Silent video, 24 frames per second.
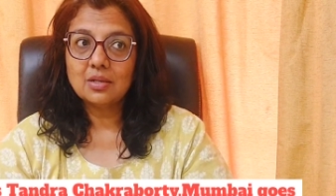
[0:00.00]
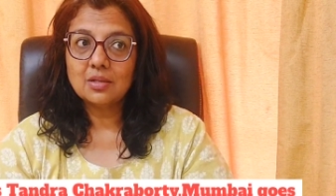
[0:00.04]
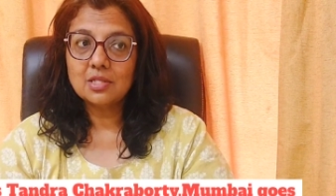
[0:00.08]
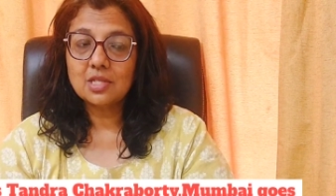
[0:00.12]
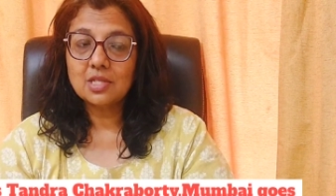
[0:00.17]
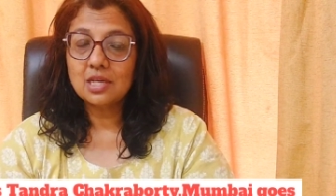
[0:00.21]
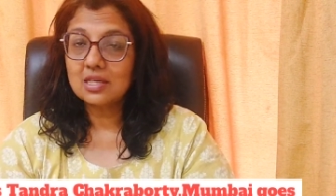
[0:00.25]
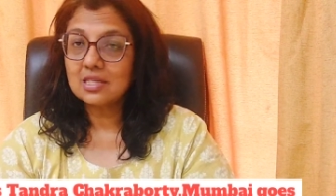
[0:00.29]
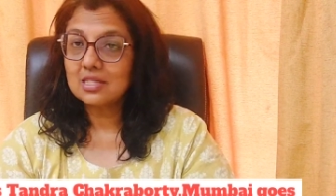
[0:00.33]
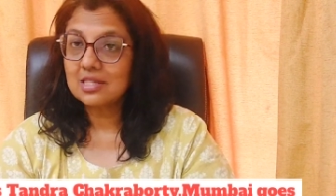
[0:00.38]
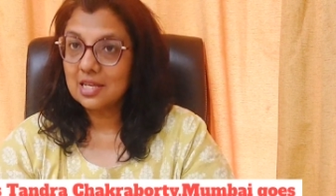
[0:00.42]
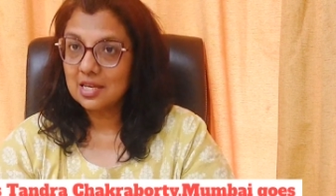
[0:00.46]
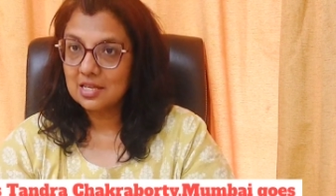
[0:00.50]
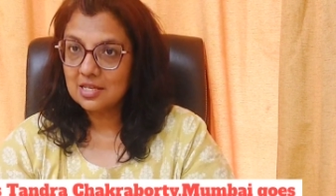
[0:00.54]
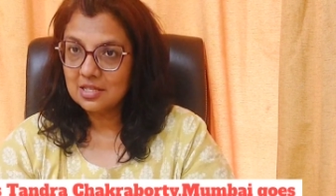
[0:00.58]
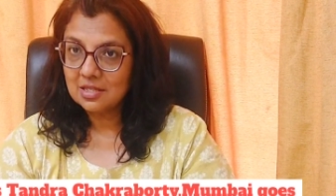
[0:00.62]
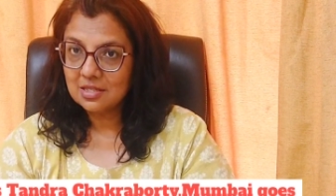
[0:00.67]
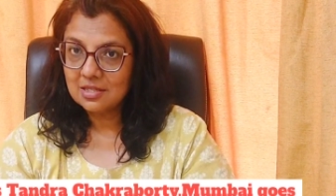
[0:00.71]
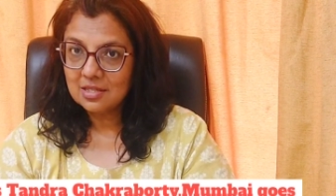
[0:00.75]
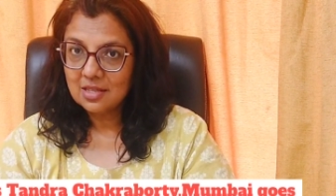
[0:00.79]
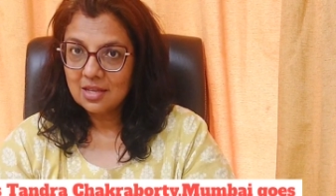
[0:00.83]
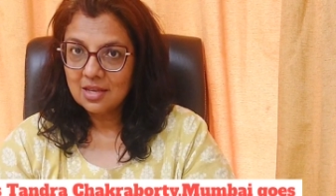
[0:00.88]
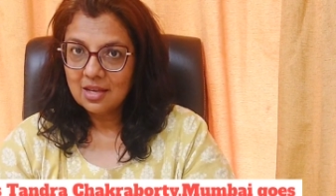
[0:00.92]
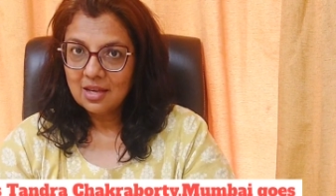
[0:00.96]

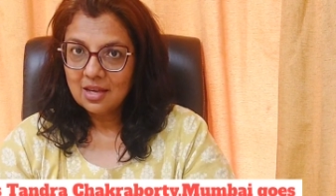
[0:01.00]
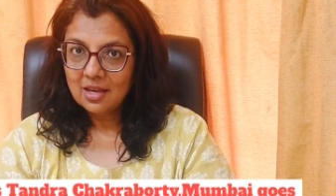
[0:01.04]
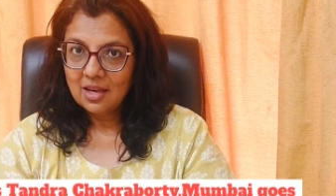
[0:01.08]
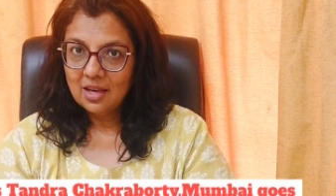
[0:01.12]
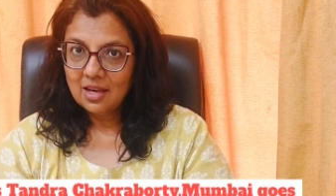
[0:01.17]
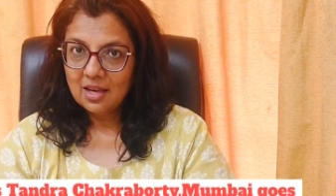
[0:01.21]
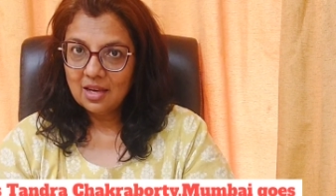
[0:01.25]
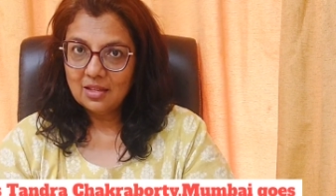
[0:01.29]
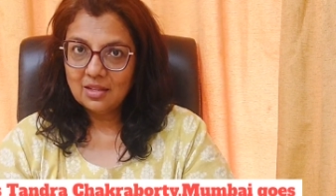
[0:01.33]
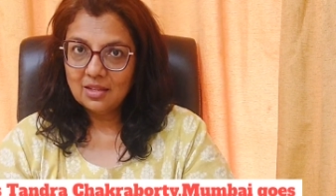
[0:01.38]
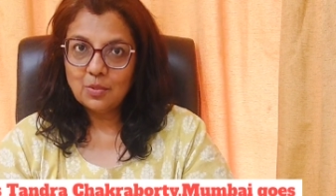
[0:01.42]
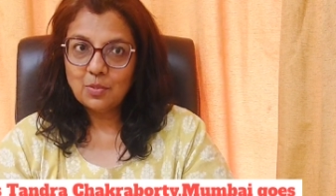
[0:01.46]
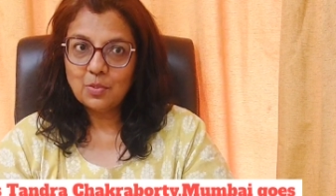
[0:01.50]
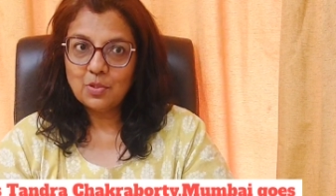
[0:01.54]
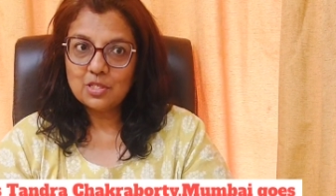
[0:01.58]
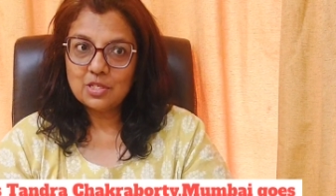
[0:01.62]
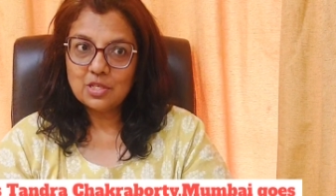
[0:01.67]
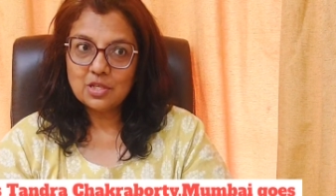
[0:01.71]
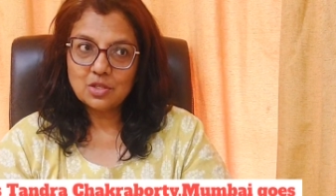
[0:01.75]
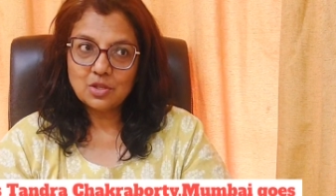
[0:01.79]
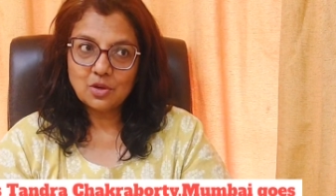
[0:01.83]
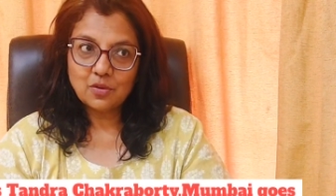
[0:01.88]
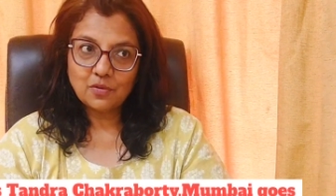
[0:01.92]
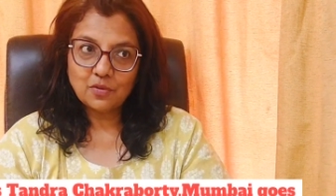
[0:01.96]
success in the
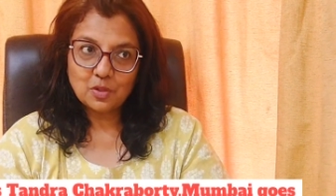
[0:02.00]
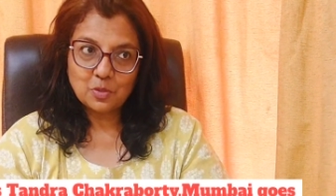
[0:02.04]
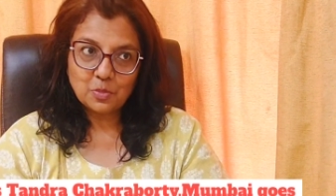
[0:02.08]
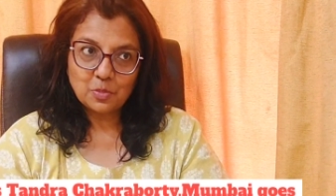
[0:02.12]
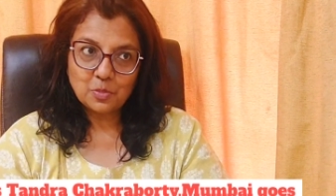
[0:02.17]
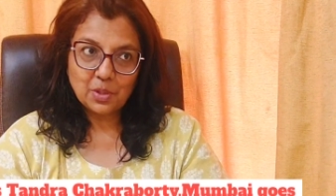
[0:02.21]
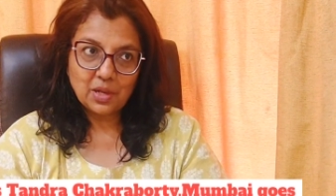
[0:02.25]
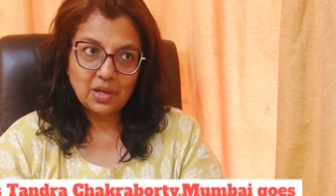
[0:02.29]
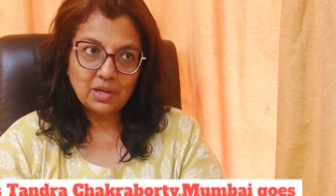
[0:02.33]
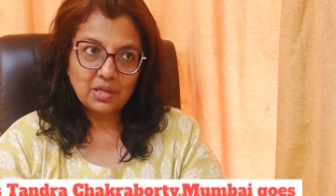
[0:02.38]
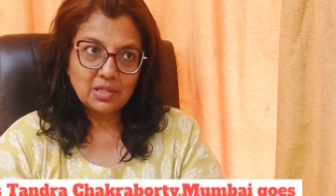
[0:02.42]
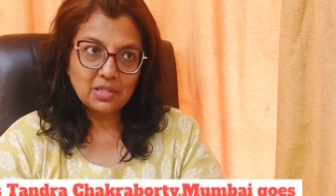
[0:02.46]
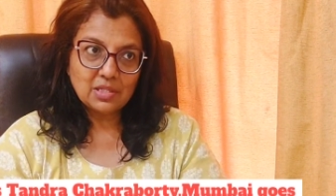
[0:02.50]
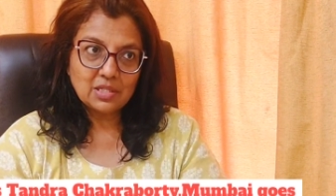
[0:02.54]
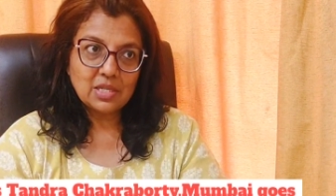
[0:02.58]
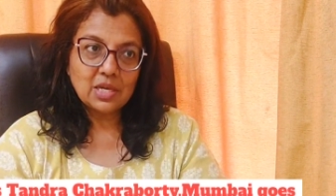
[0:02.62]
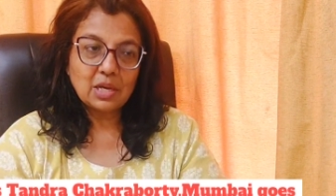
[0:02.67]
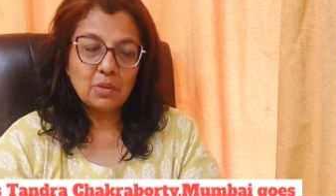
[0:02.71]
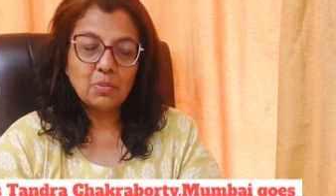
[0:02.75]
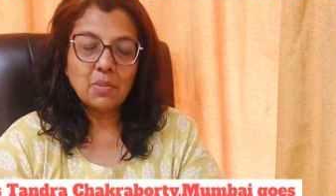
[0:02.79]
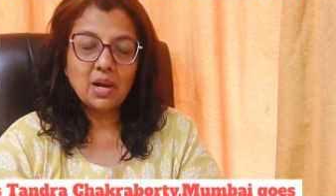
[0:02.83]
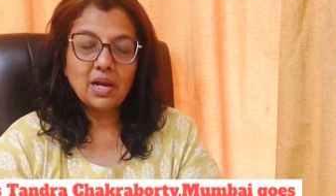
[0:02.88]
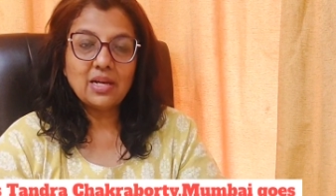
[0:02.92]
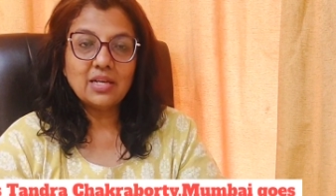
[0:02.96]
presence of his parents
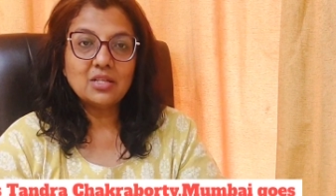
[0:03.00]
said